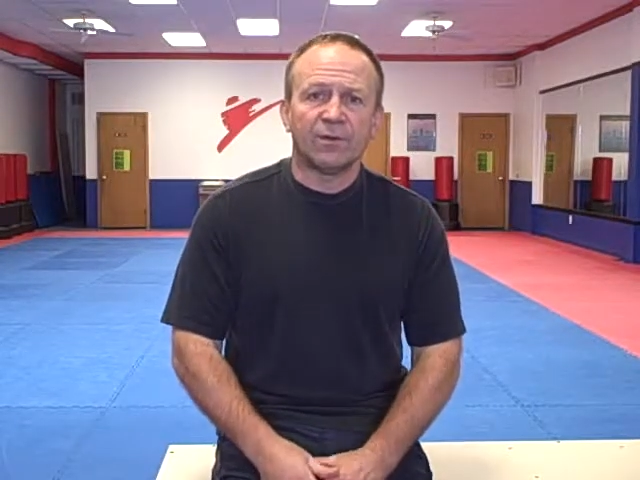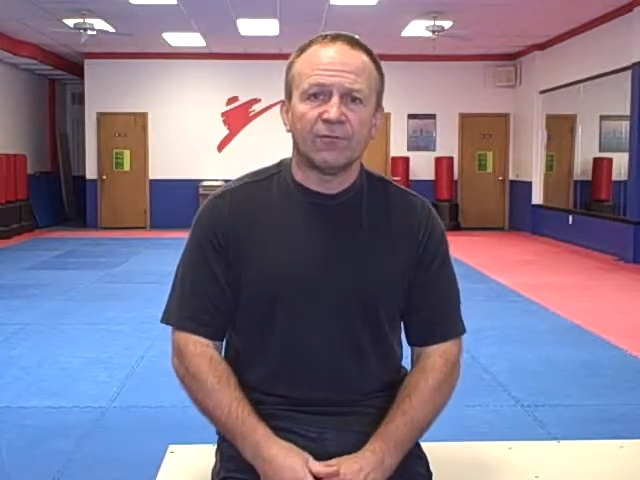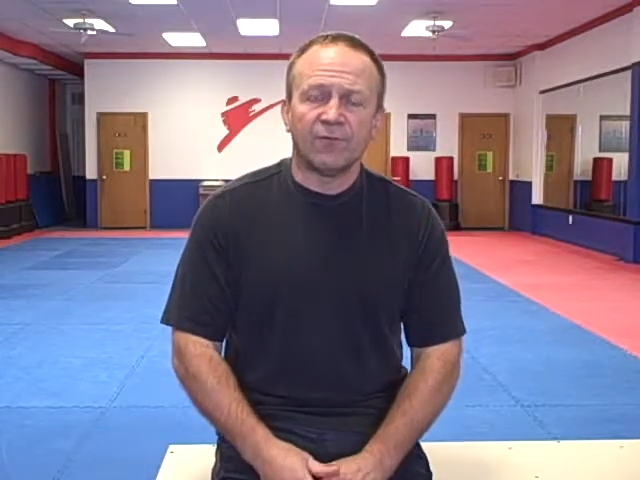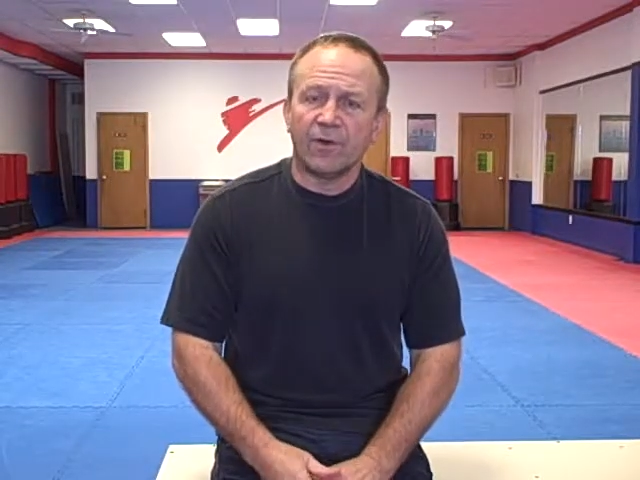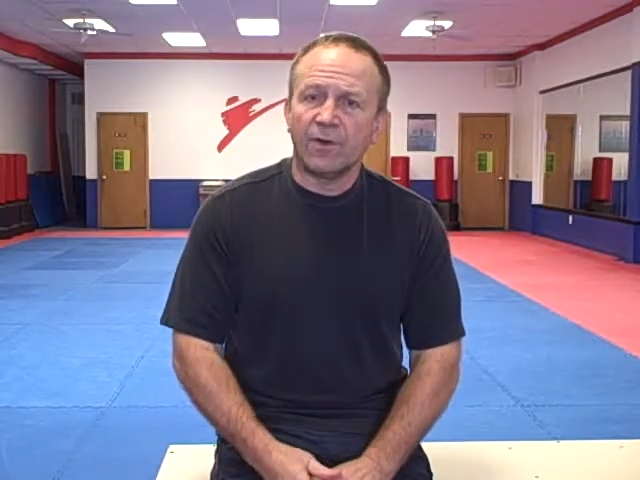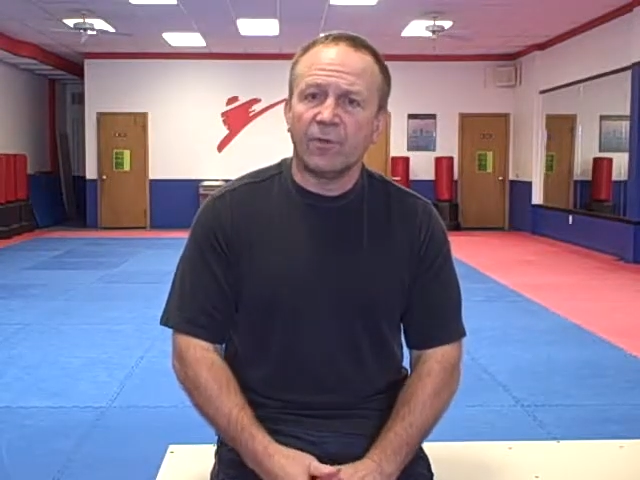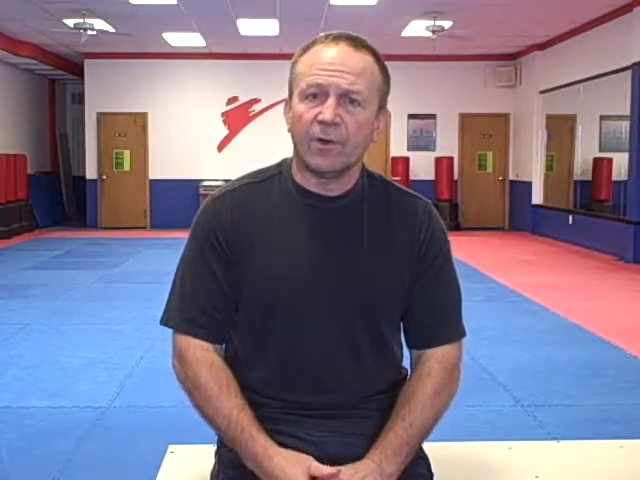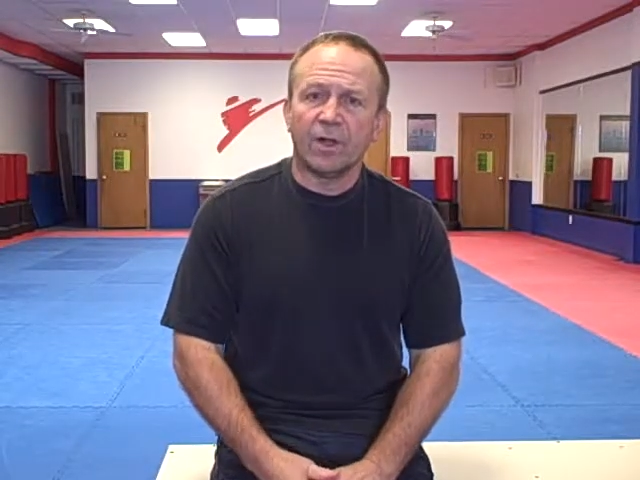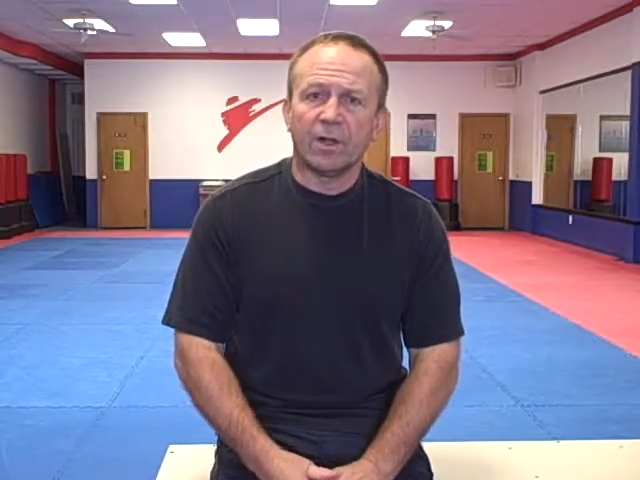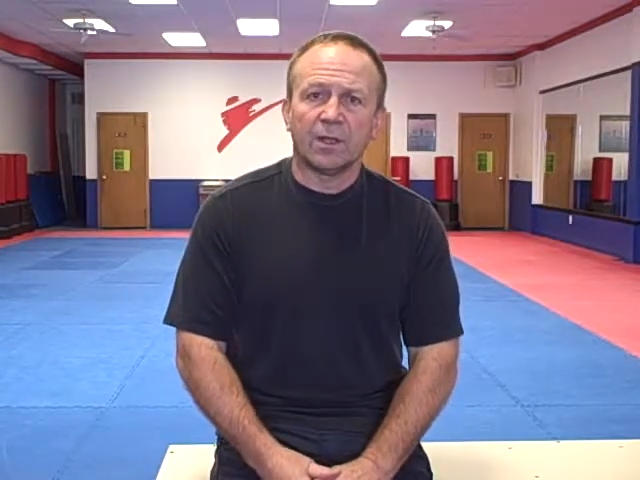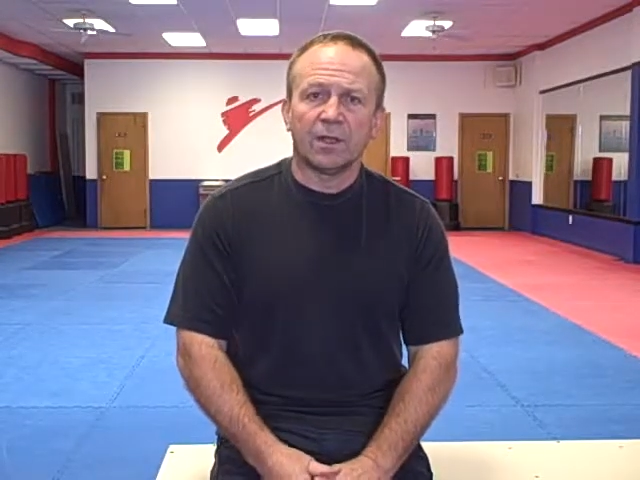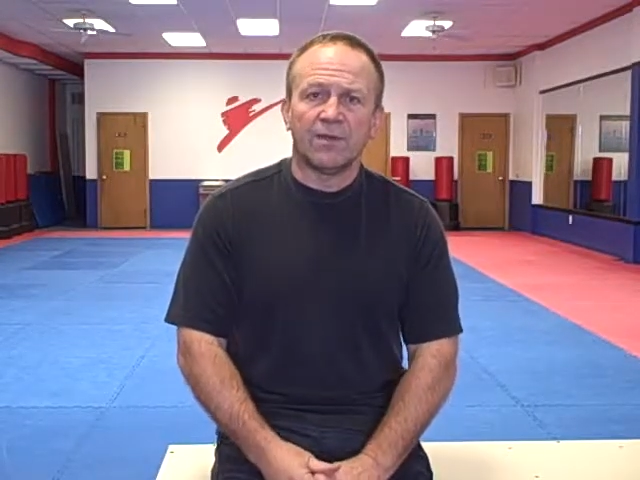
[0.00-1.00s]
very
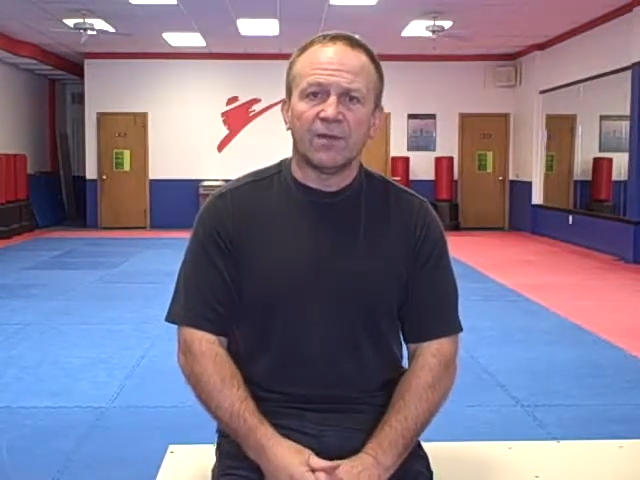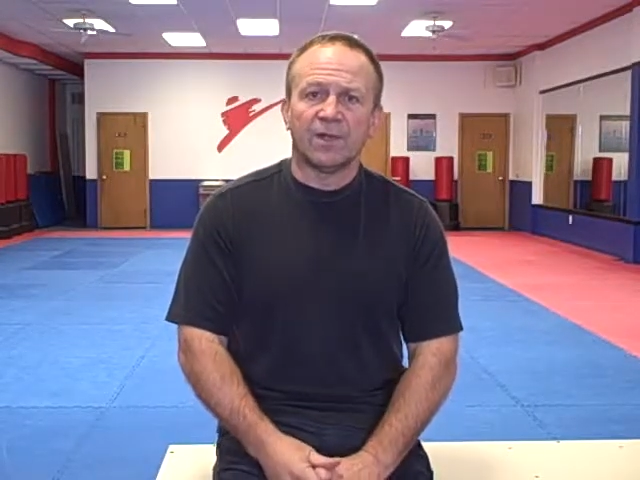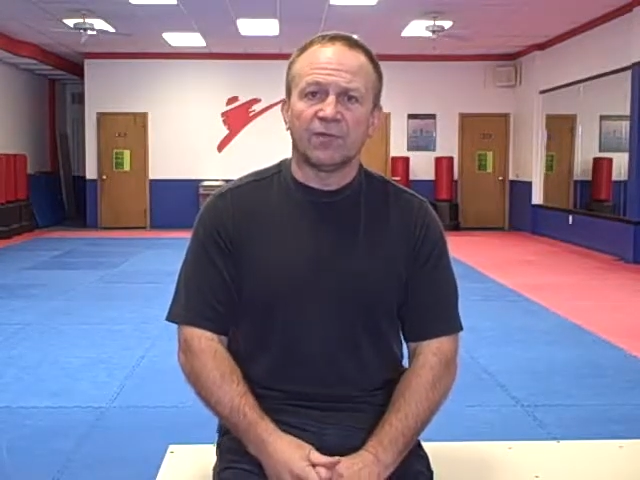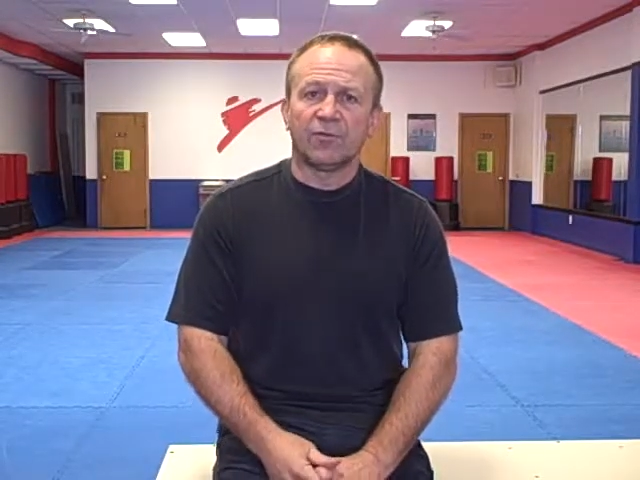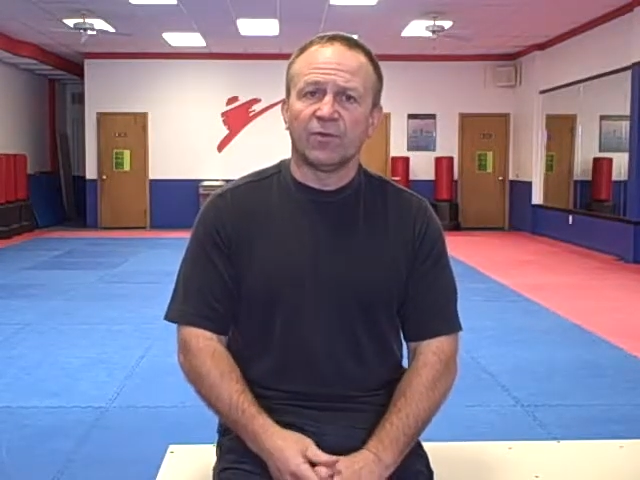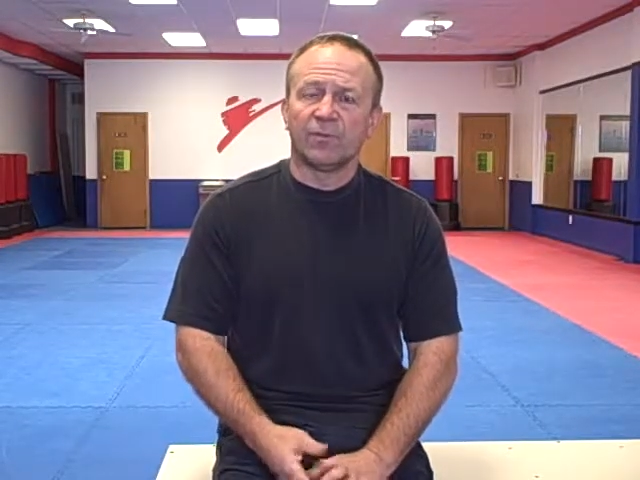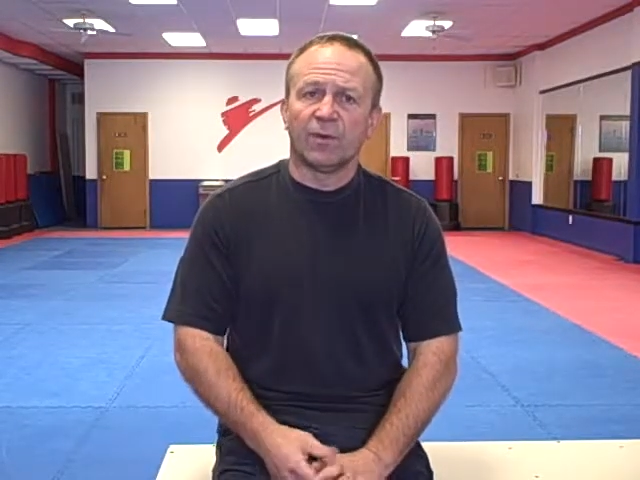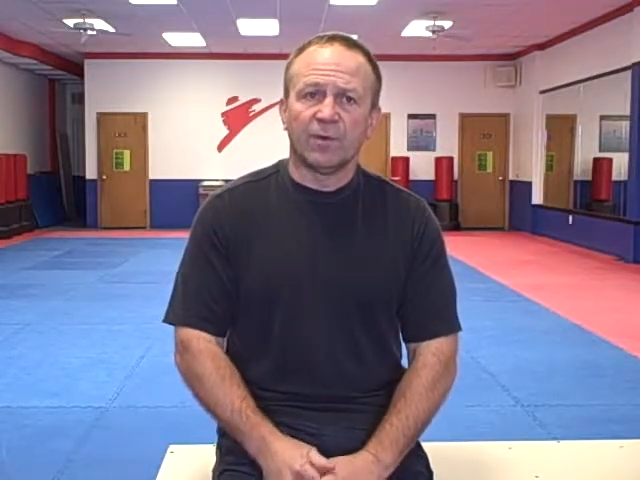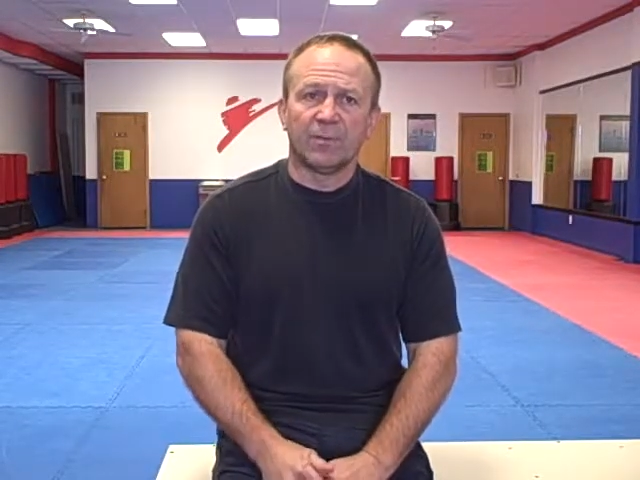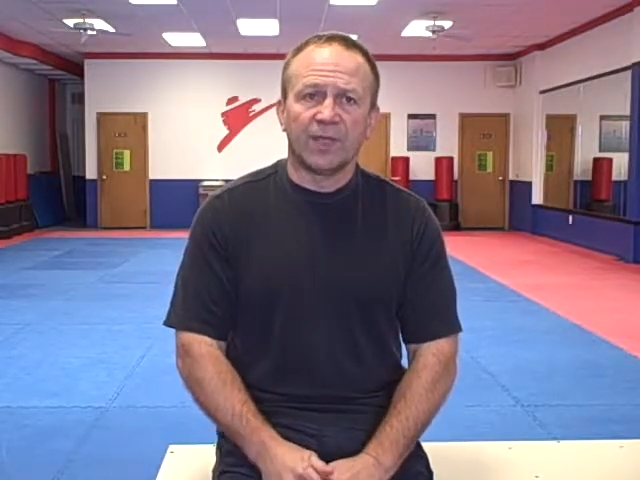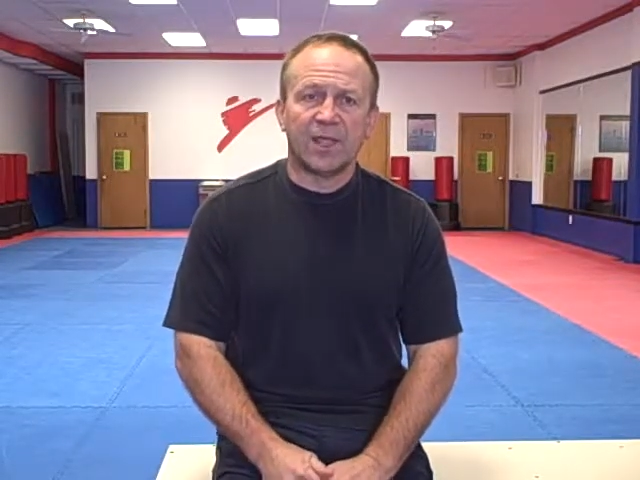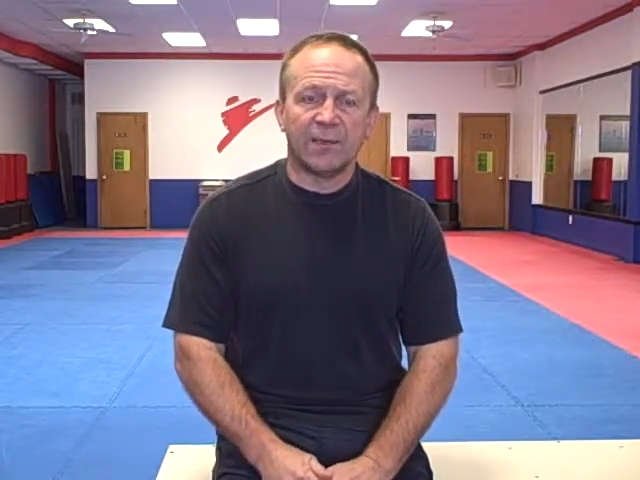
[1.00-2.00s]
well in that football
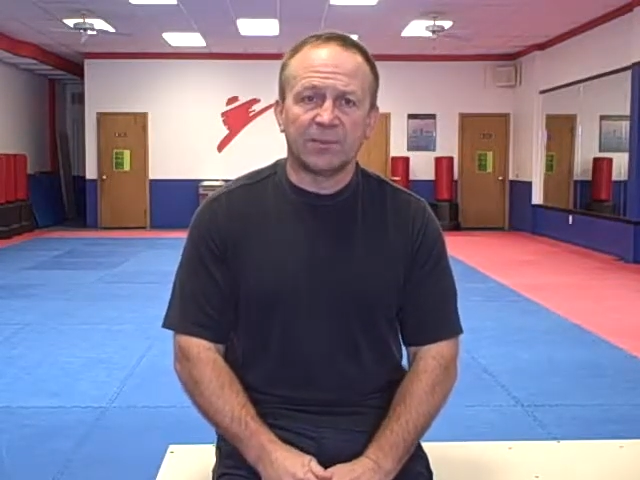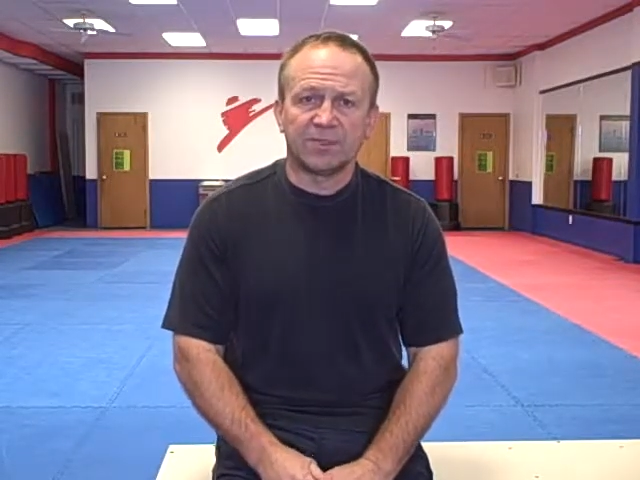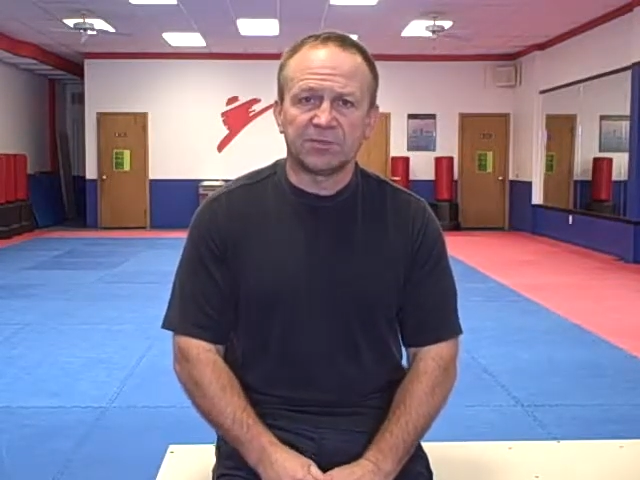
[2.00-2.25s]
became a